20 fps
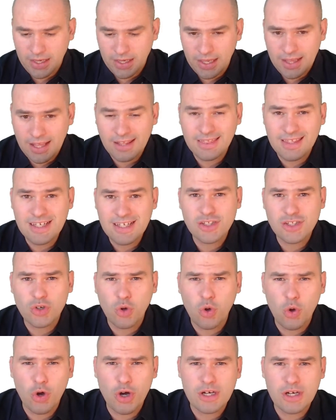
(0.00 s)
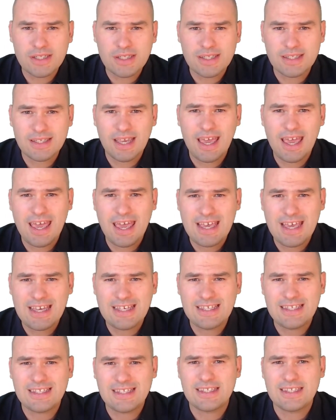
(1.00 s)
Now, this course
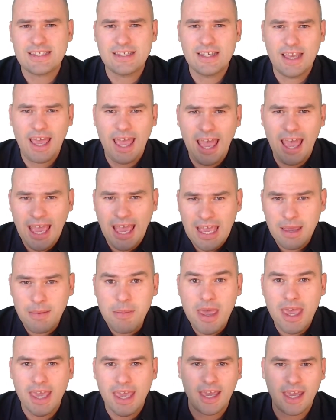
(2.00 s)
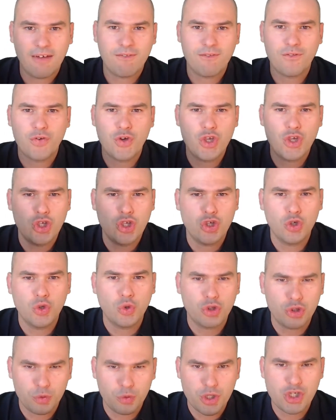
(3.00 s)
is aiming for you
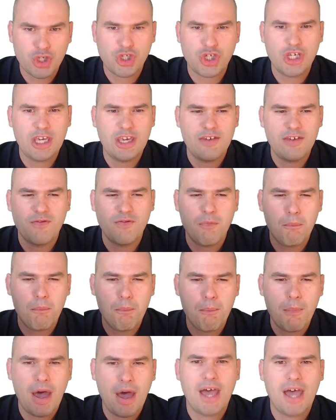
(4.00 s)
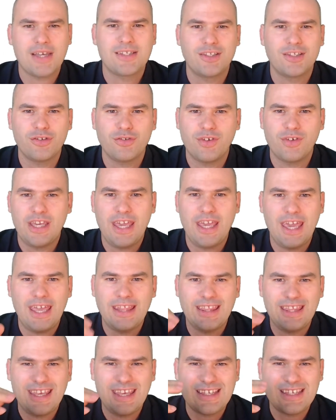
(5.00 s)
to achieve mastery
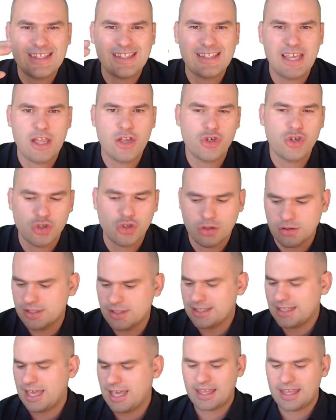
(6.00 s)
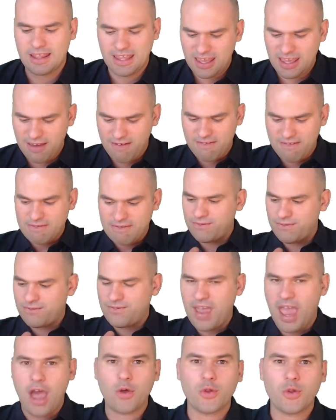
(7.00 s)
in the essentials, like the
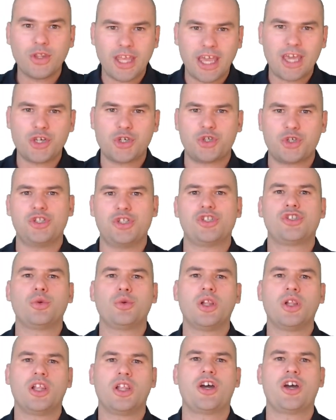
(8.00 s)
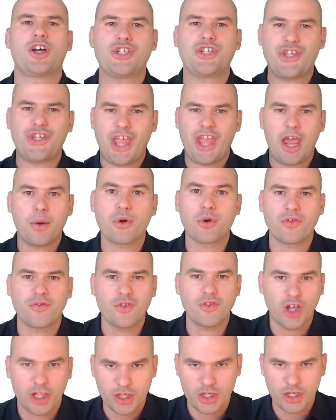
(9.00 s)
foundations to a large tower of
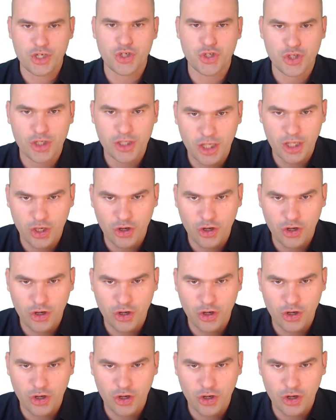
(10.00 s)
knowledge that